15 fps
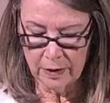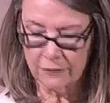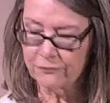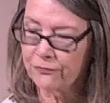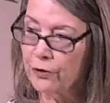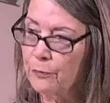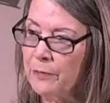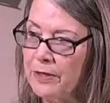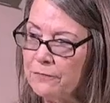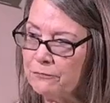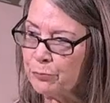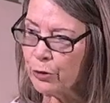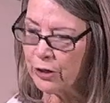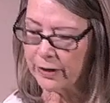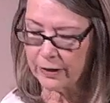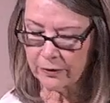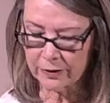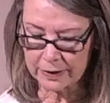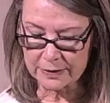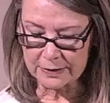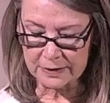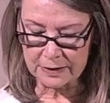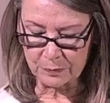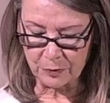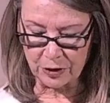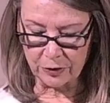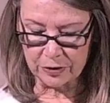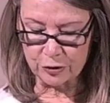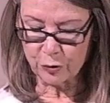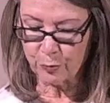Affirmative prayer is a
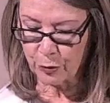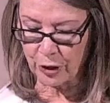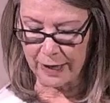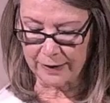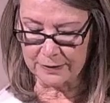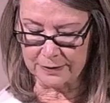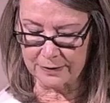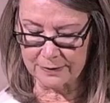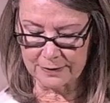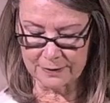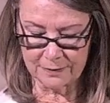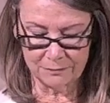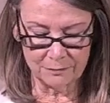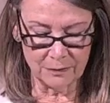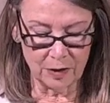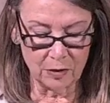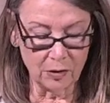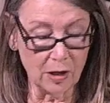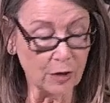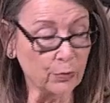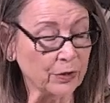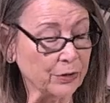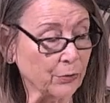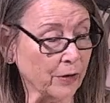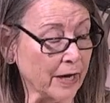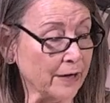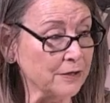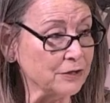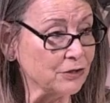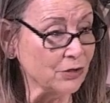spiritual practice, along with
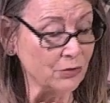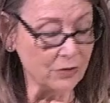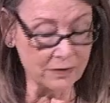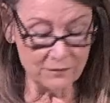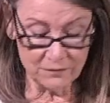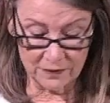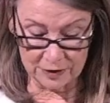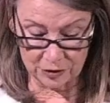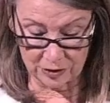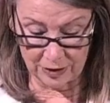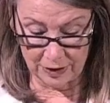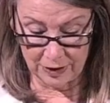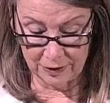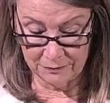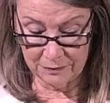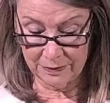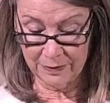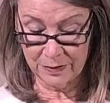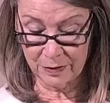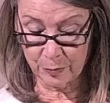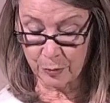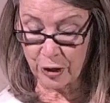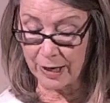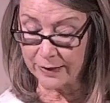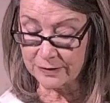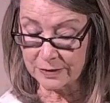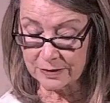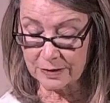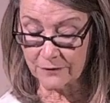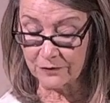gratitude and visioning. The
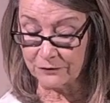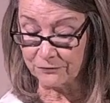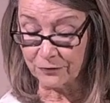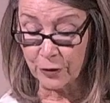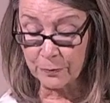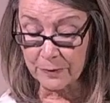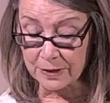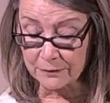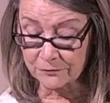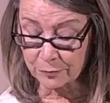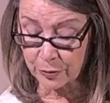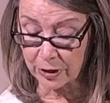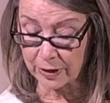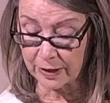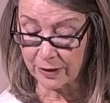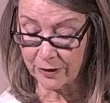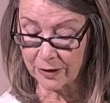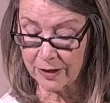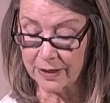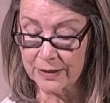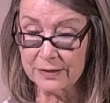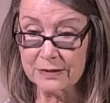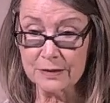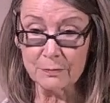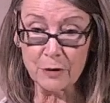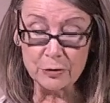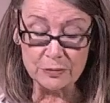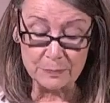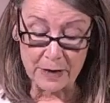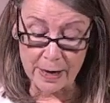practice of affirmative prayer is the
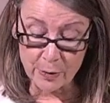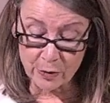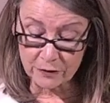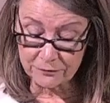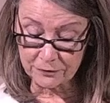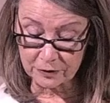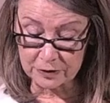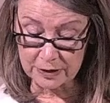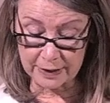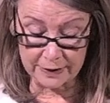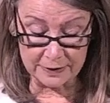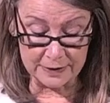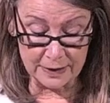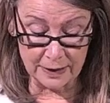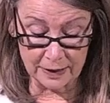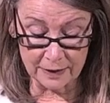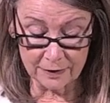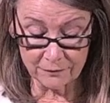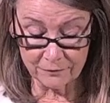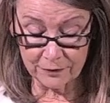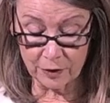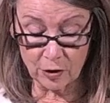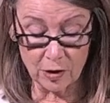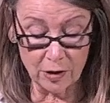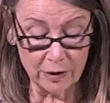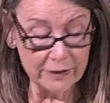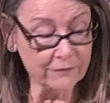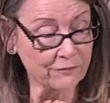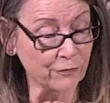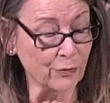most powerful technique for
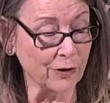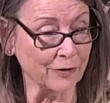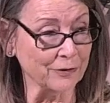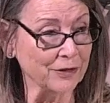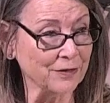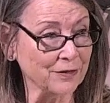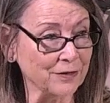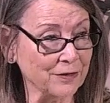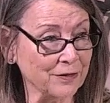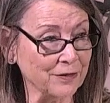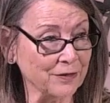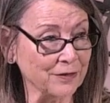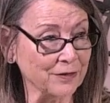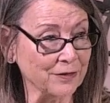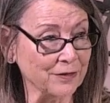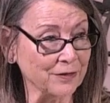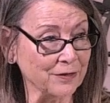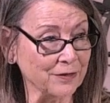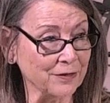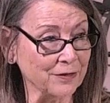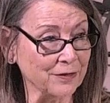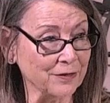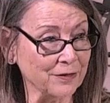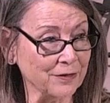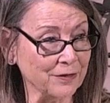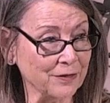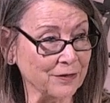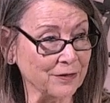calling forth that which we desire.